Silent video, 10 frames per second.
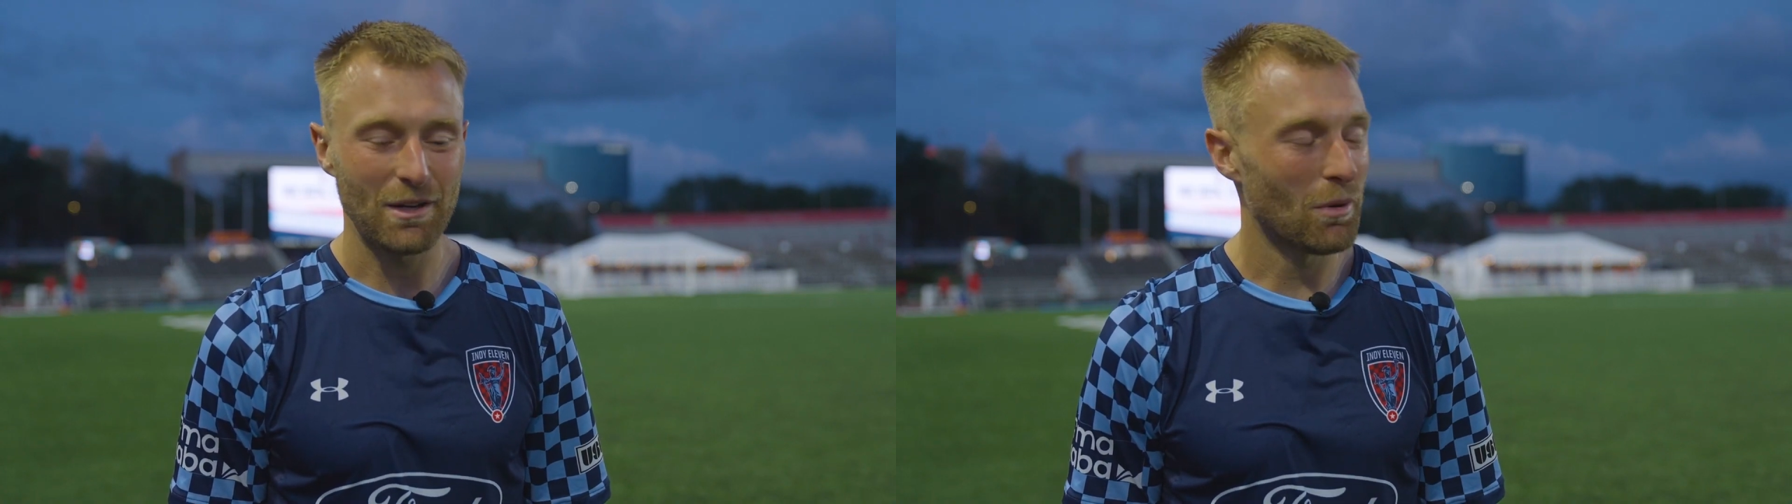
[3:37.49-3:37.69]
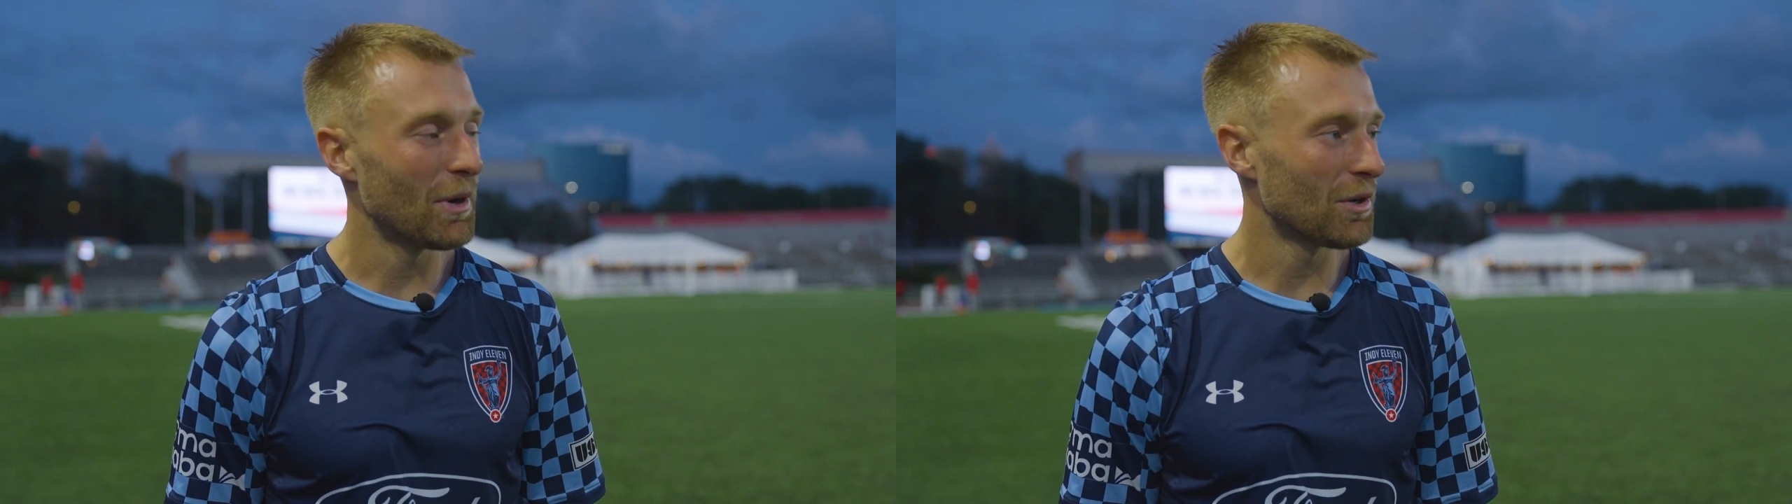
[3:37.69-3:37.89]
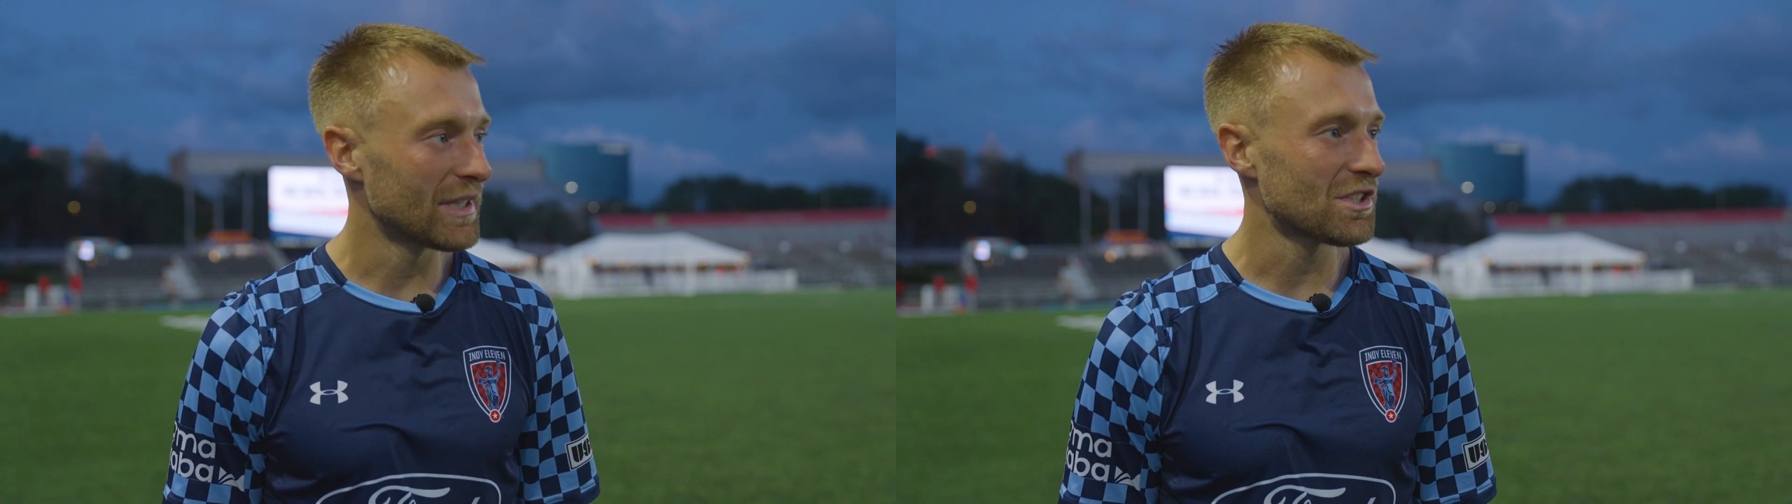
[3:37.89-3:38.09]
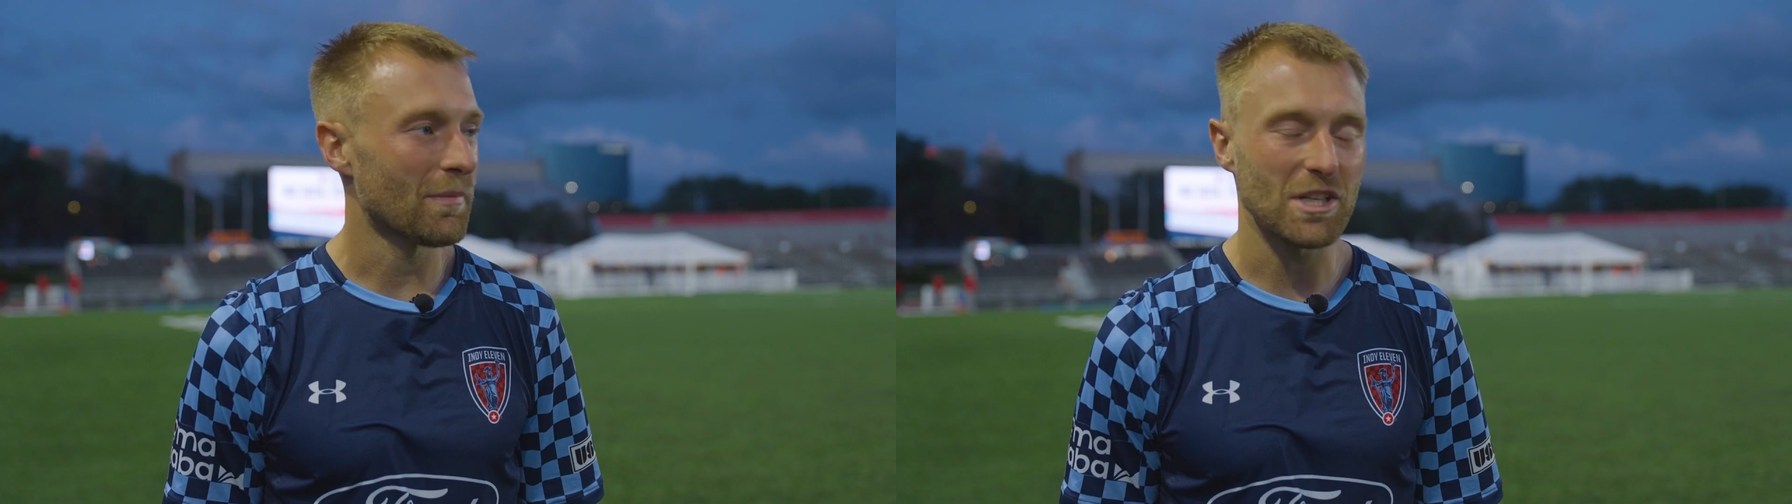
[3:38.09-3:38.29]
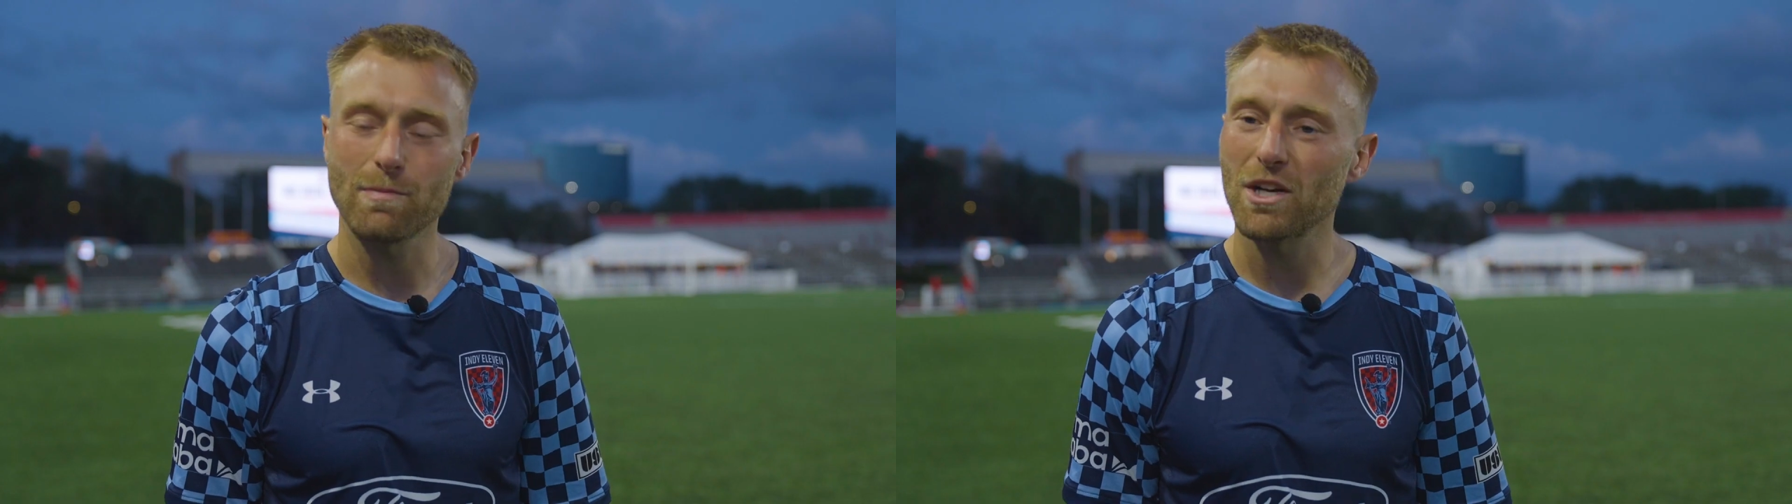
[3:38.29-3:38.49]
think we're building
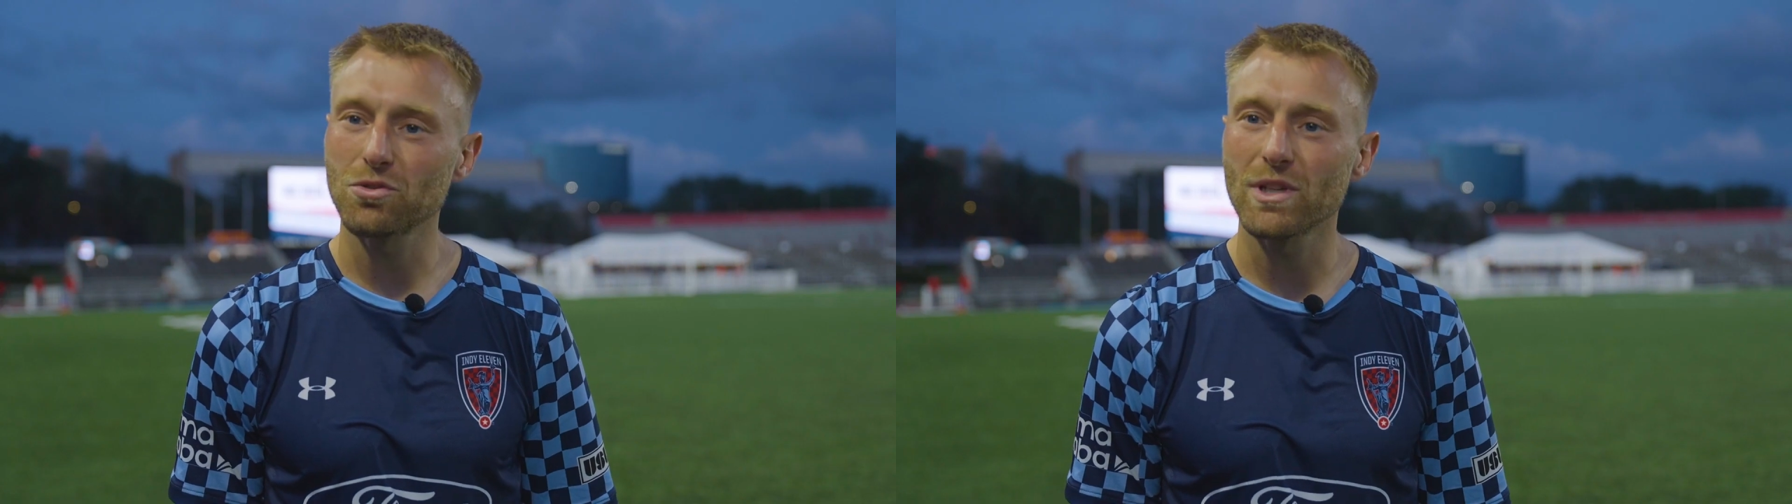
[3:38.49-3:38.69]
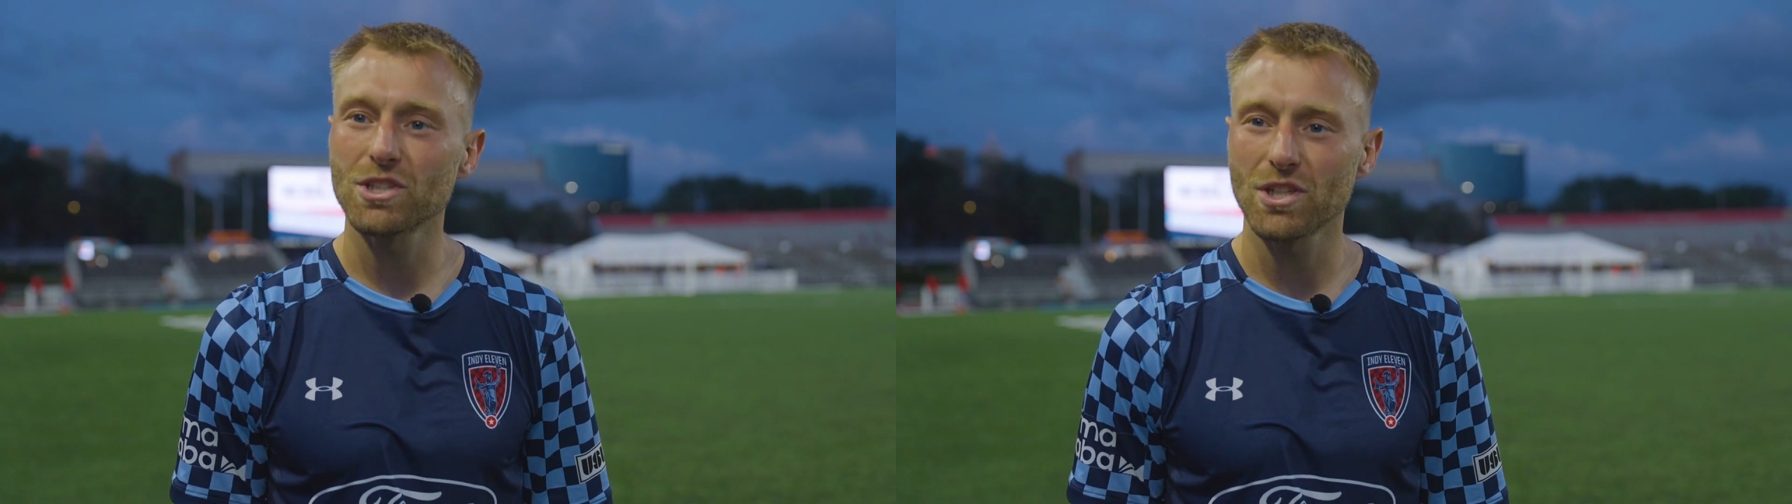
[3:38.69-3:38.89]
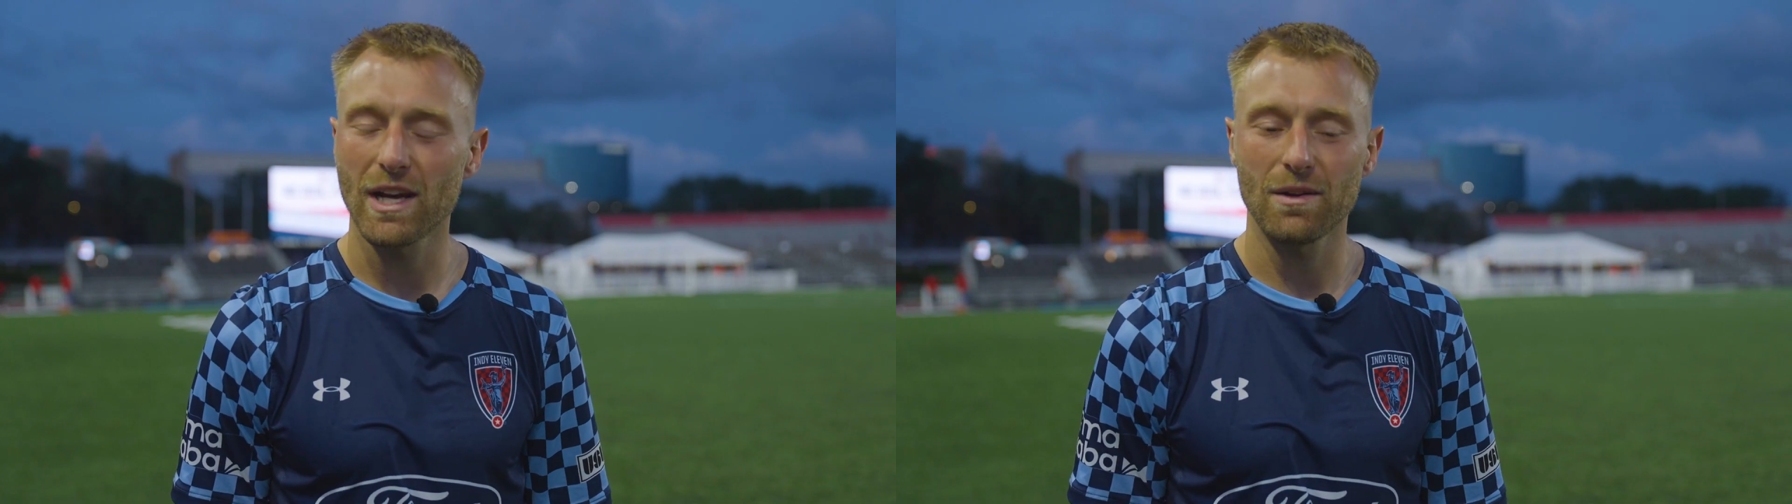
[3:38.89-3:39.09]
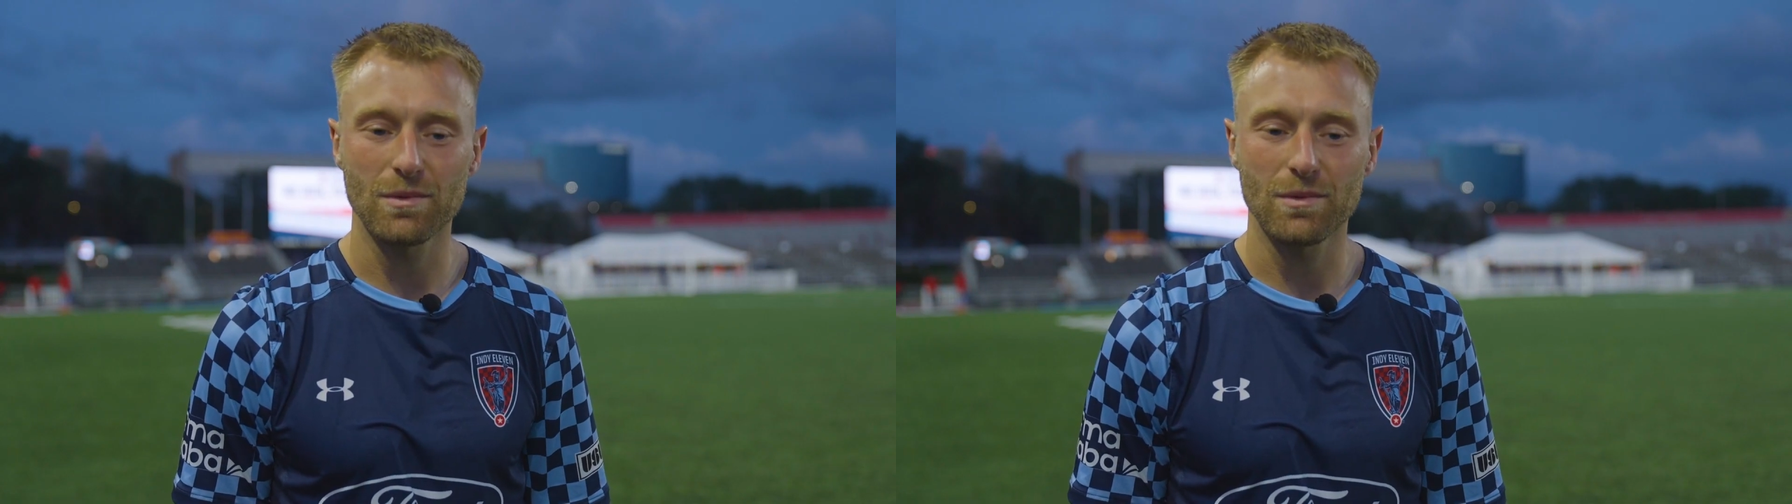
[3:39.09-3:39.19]
something special this year,